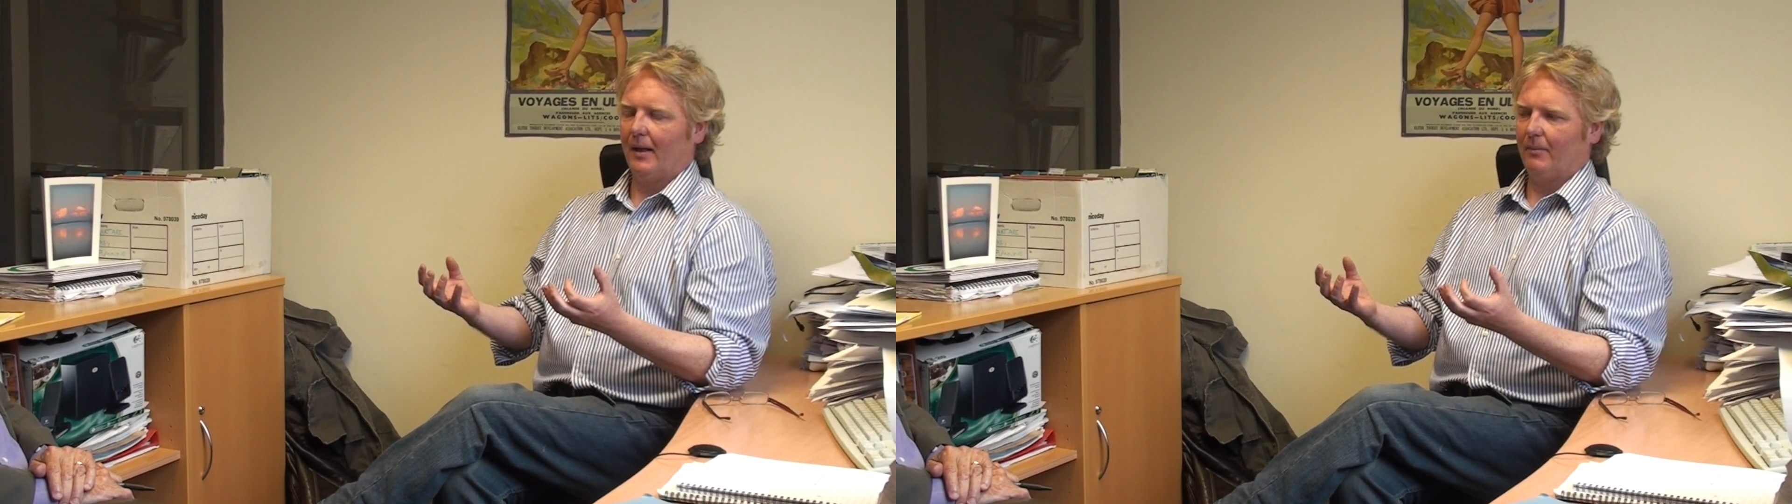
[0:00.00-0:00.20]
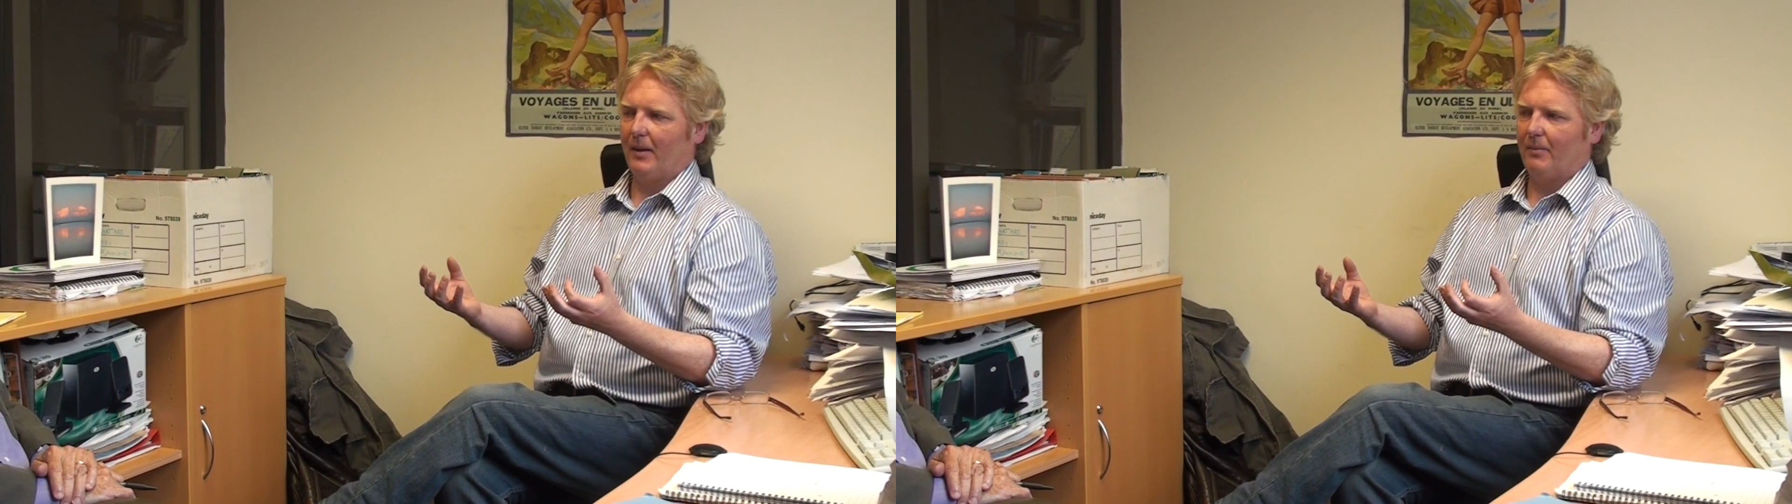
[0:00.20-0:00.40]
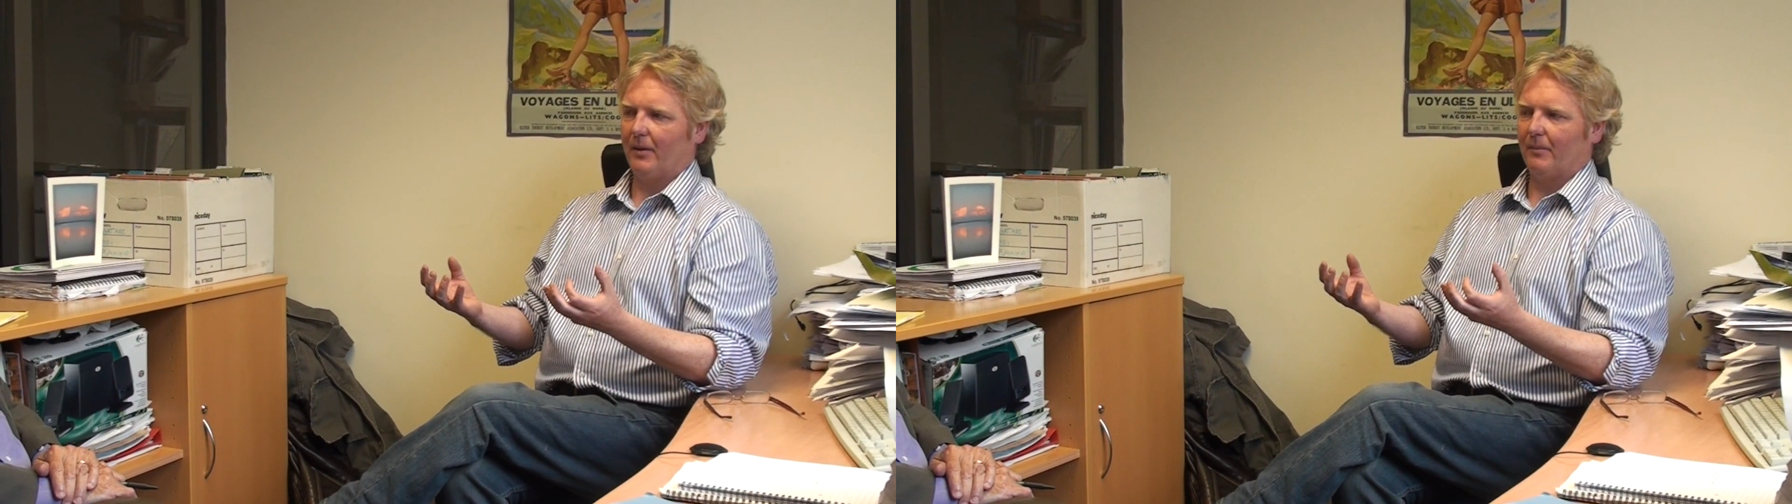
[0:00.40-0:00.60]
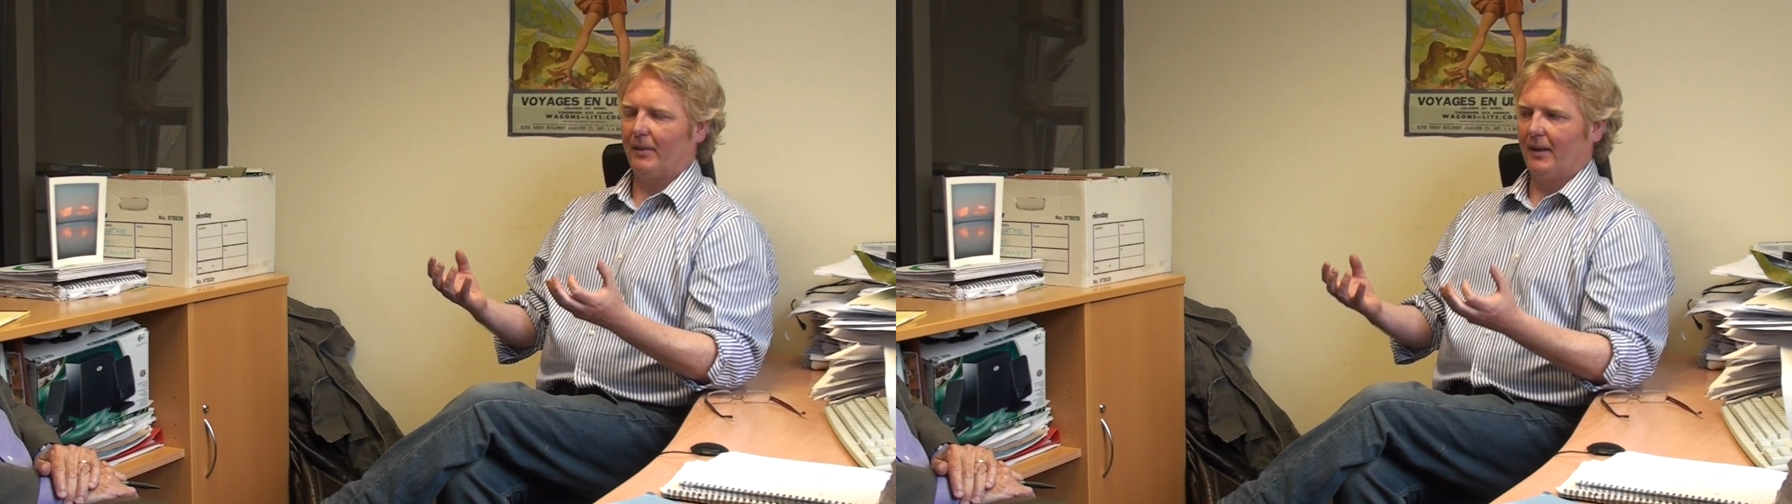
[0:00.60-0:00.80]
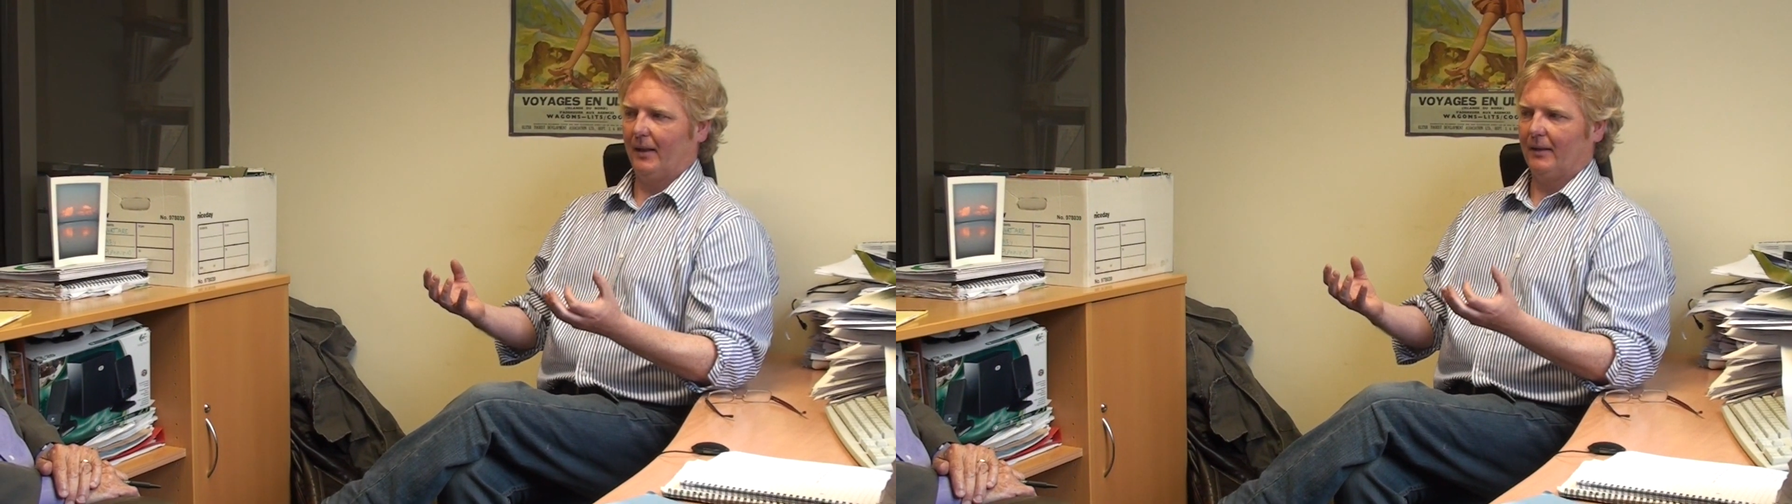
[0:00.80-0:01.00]
And people are
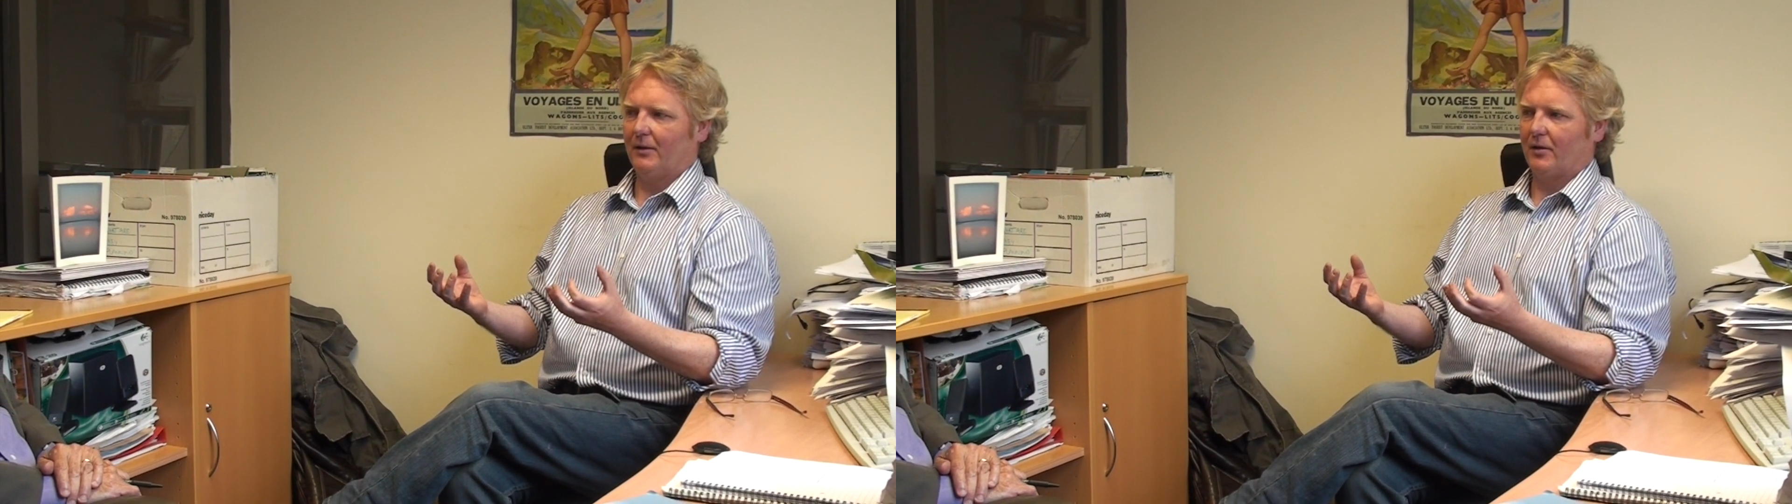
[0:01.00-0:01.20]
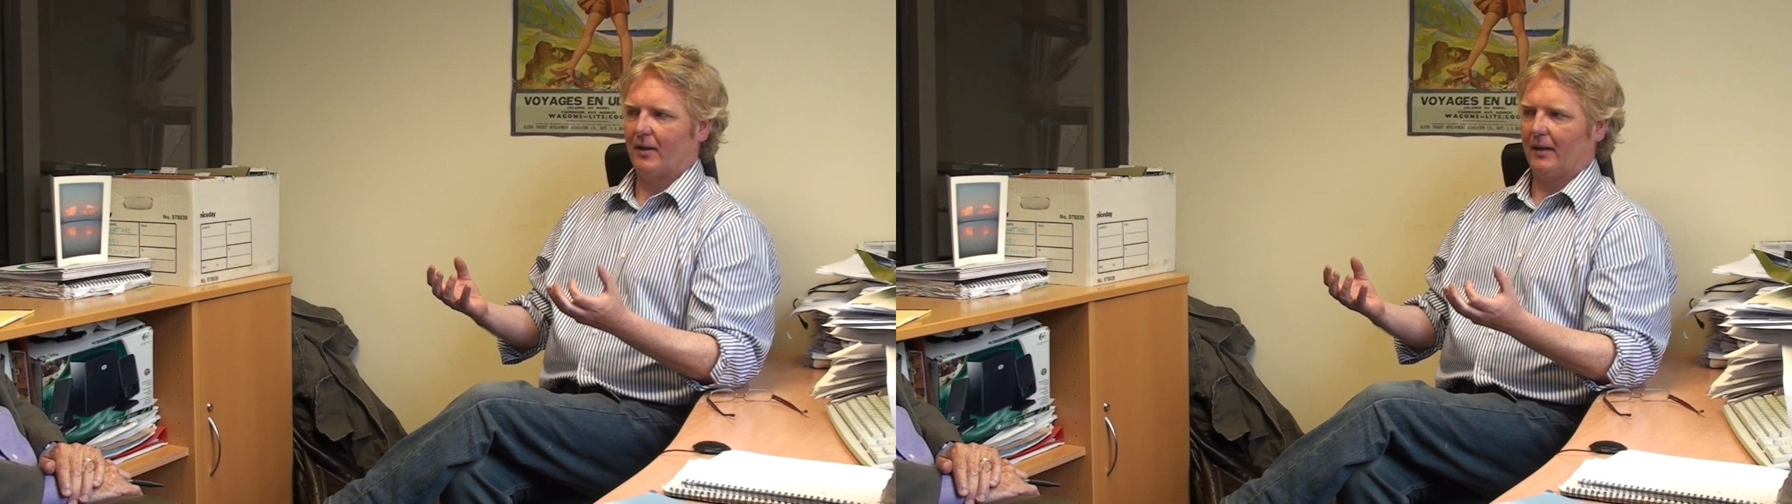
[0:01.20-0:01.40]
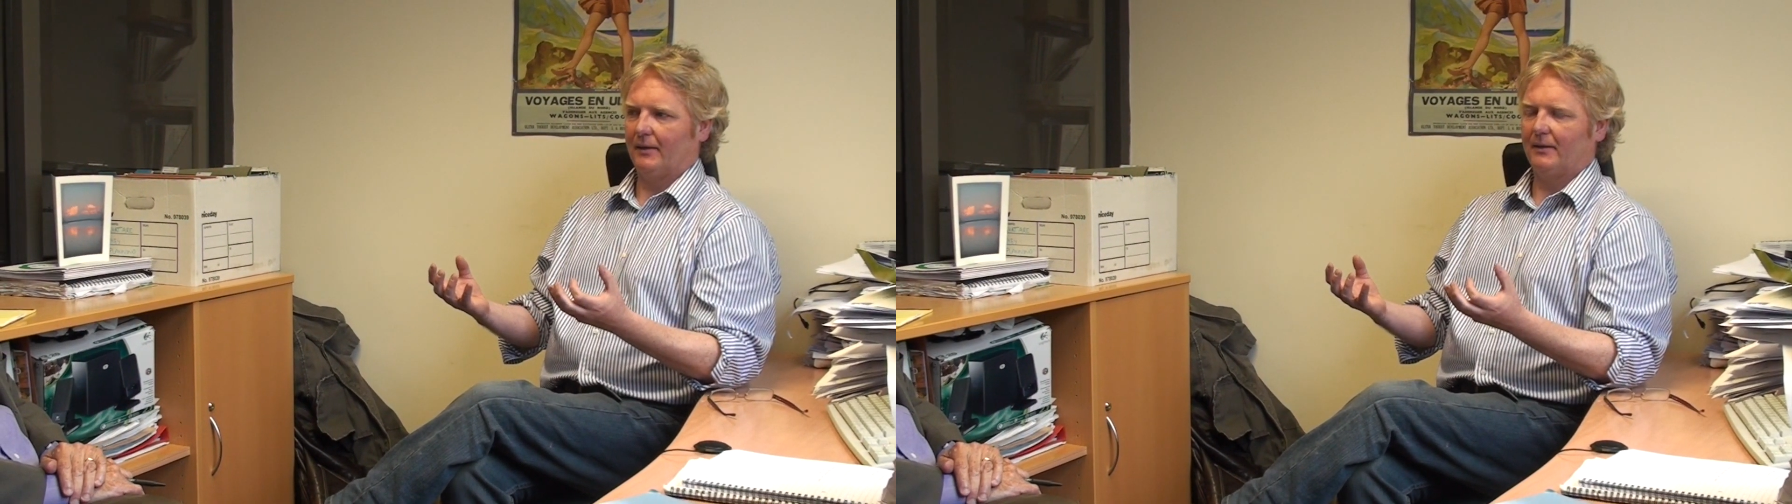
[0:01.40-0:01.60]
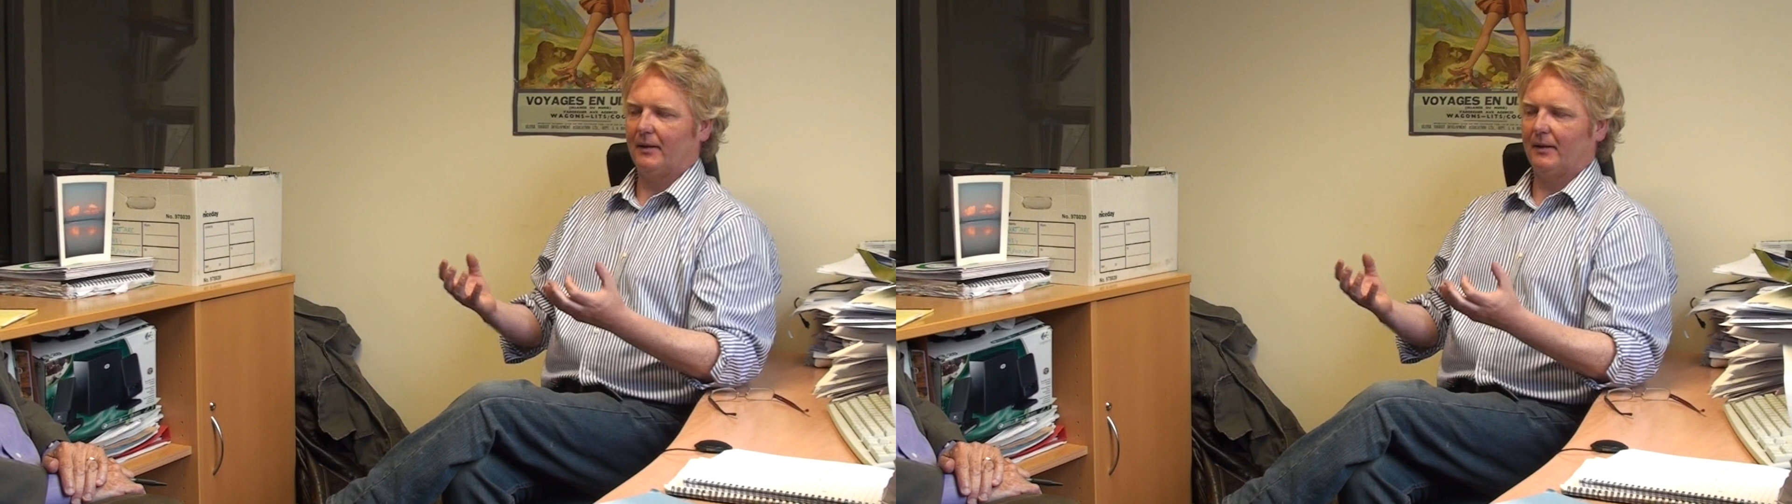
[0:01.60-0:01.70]
beginning to challenge